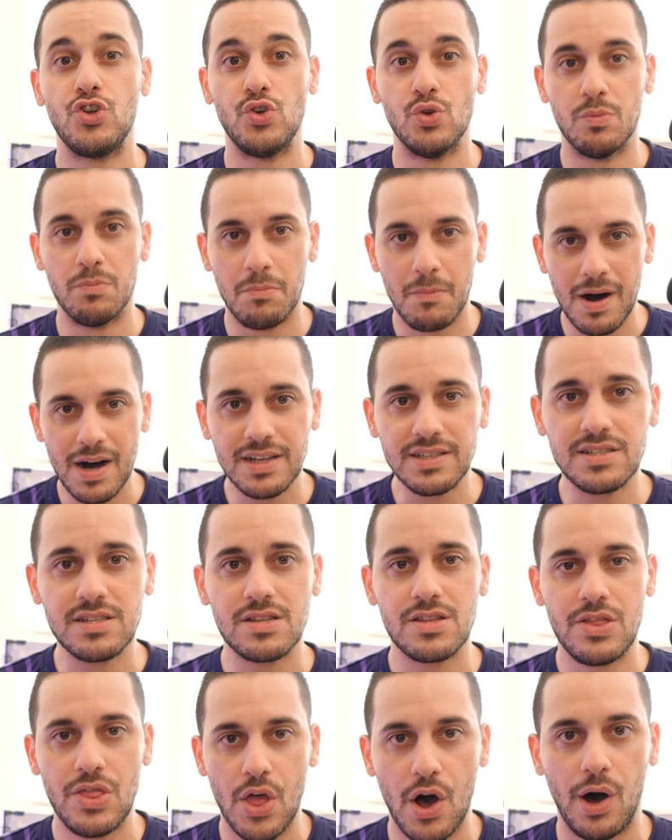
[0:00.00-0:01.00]
you
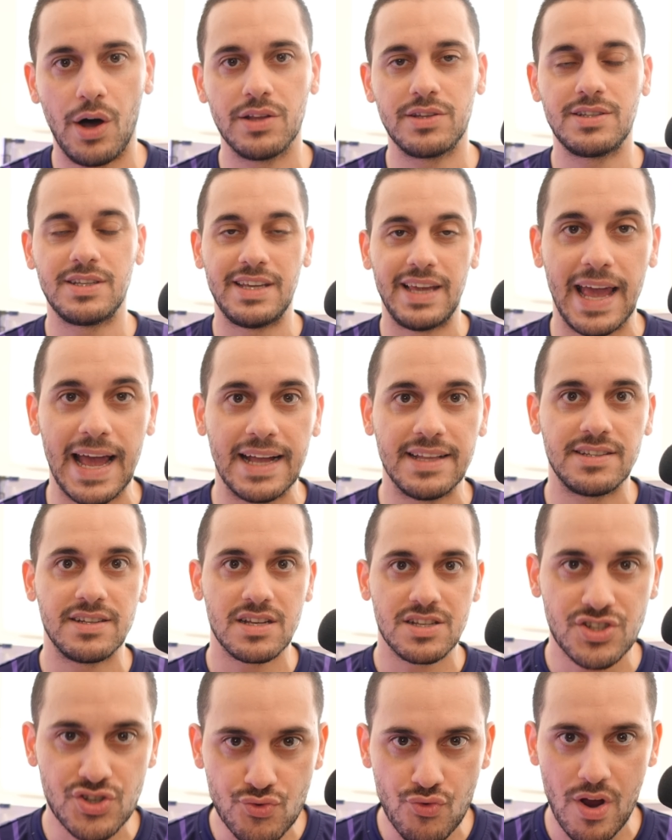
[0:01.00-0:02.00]
must not get
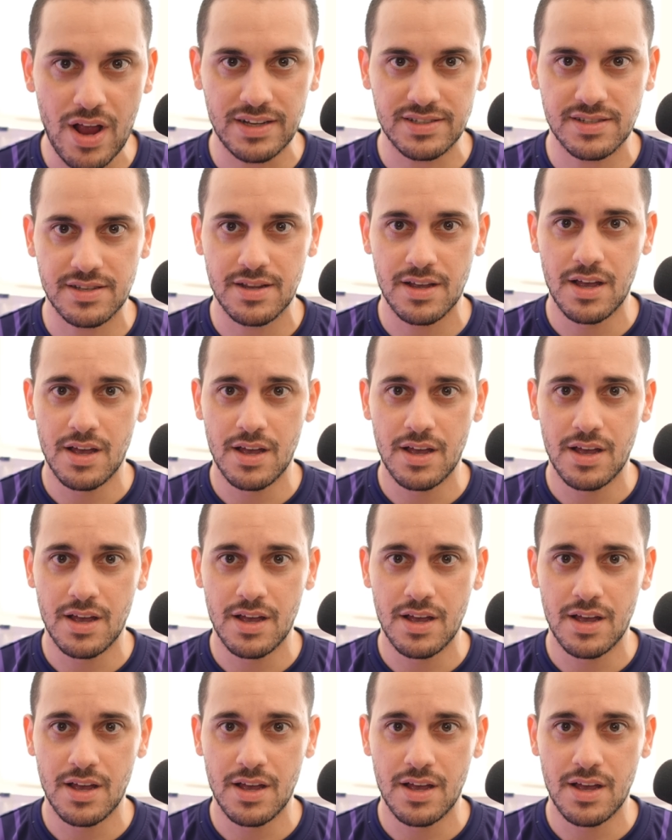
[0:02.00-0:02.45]
stressed.